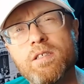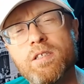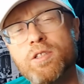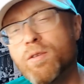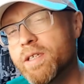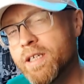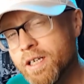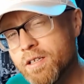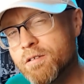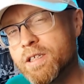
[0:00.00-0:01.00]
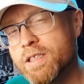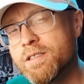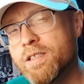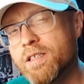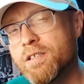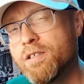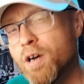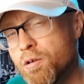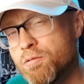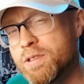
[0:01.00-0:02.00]
So the killer is the
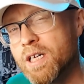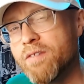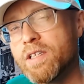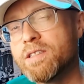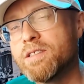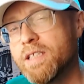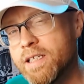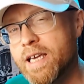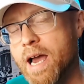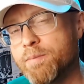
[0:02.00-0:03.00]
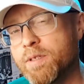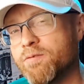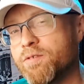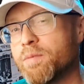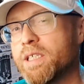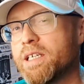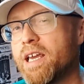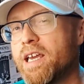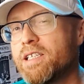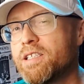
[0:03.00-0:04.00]
ghost of a sea captain from the
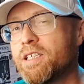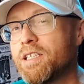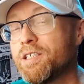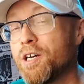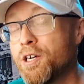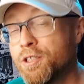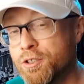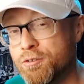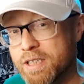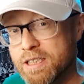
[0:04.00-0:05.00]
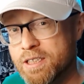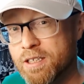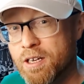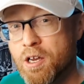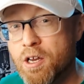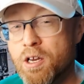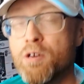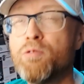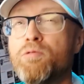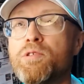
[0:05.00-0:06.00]
1800s
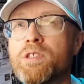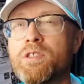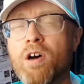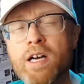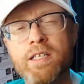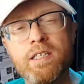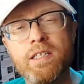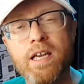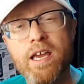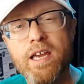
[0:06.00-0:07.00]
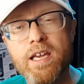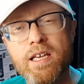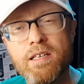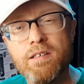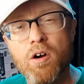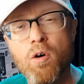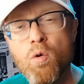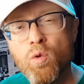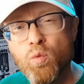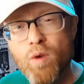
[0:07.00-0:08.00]
who's stalking a
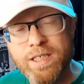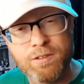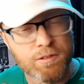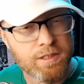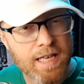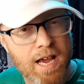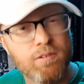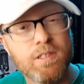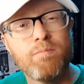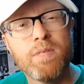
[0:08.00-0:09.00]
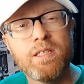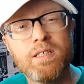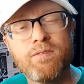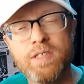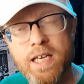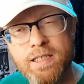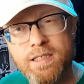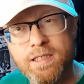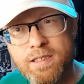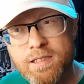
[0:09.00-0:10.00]
old western town in the middle of
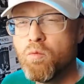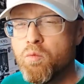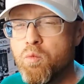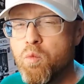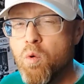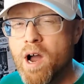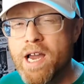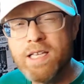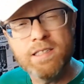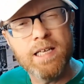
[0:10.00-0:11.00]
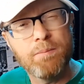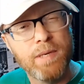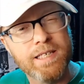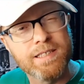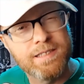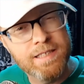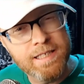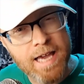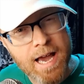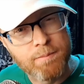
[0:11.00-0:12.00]
Texas. Why did they pick a sea
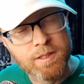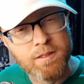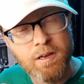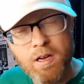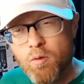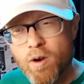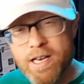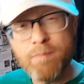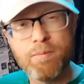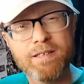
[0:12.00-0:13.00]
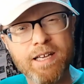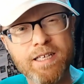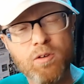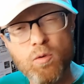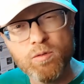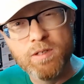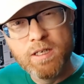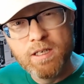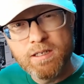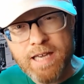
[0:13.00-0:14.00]
captain? Why not pick like an old...
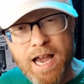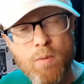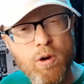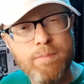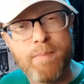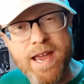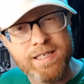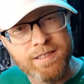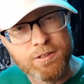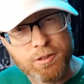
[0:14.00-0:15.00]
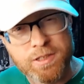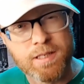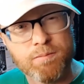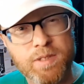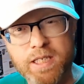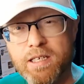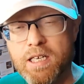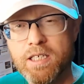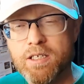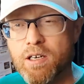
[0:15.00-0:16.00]
cowboy bandit or something,
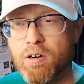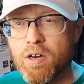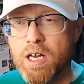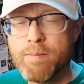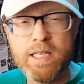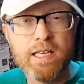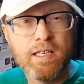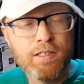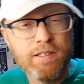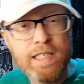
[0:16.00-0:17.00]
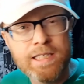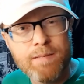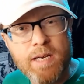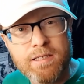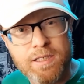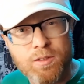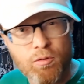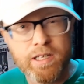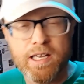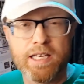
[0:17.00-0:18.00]
you know? I mean, they could have easily made the
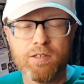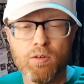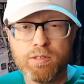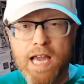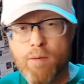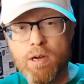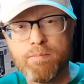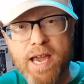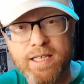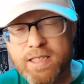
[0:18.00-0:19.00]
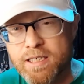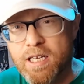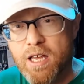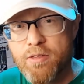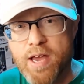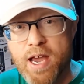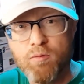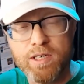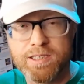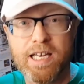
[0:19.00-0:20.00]
story like an old cowboy bandit that
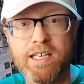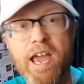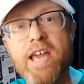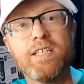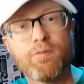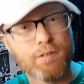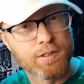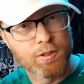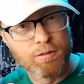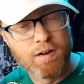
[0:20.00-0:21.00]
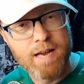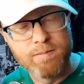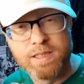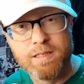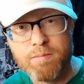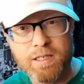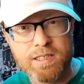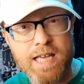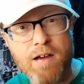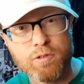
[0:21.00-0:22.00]
was, like, hanged for his crimes in the middle of
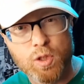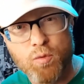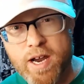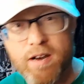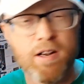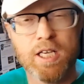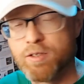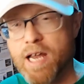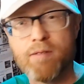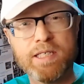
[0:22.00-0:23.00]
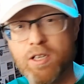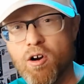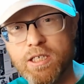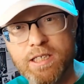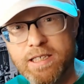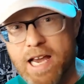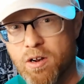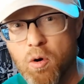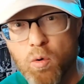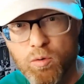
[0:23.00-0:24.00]
town square, so now he's haunting that
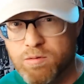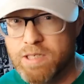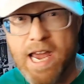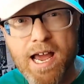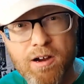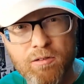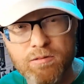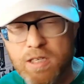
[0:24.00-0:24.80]
whole town